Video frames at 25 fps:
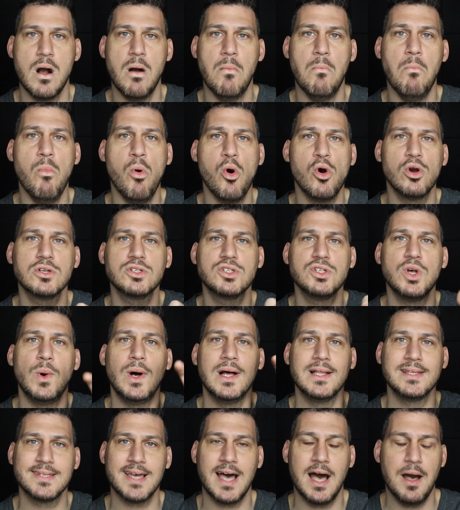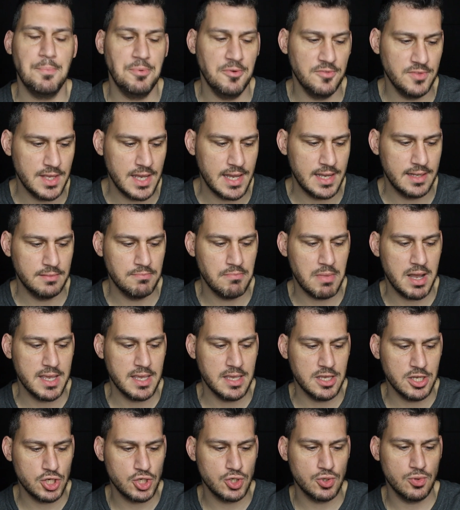More so on top of that, my
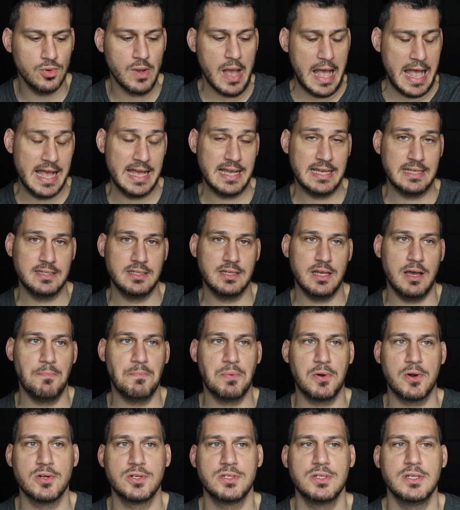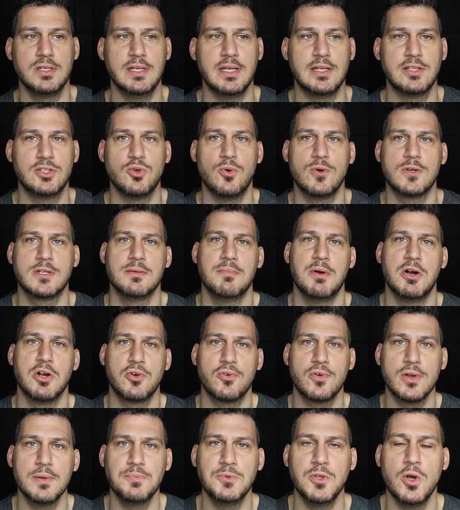issue as a person that talks
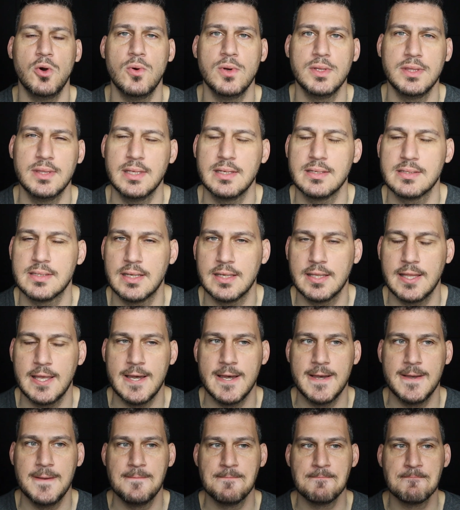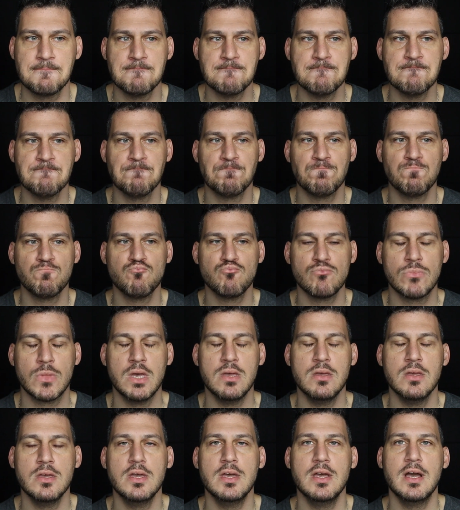about crypto and things like that,
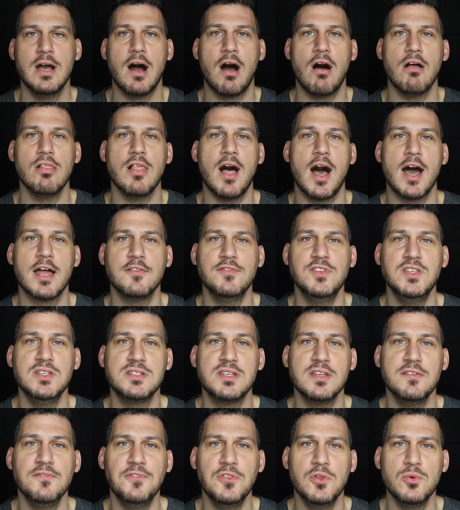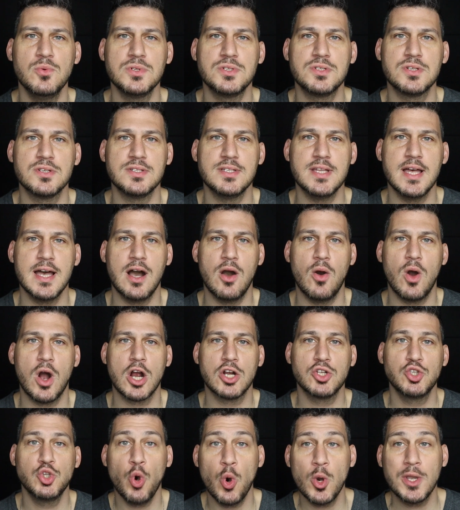a lot of these influencers now
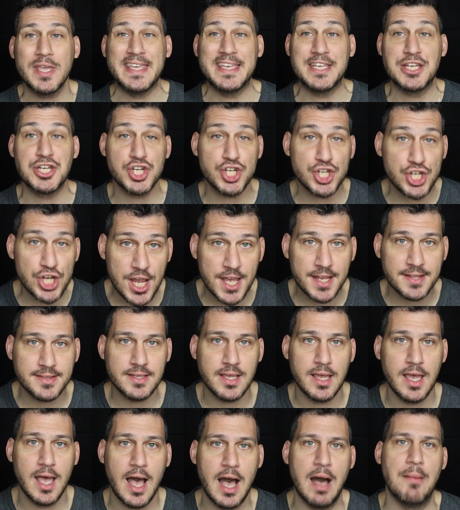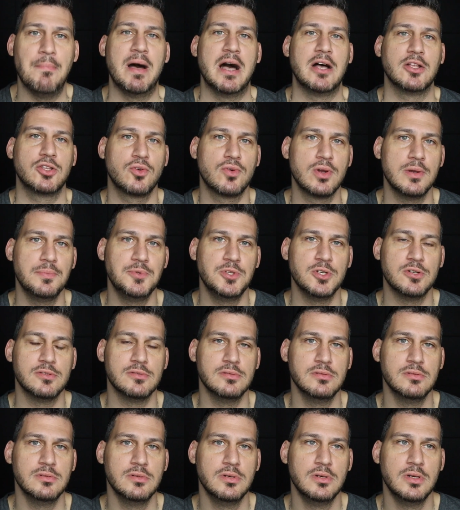are talking shit about crypto.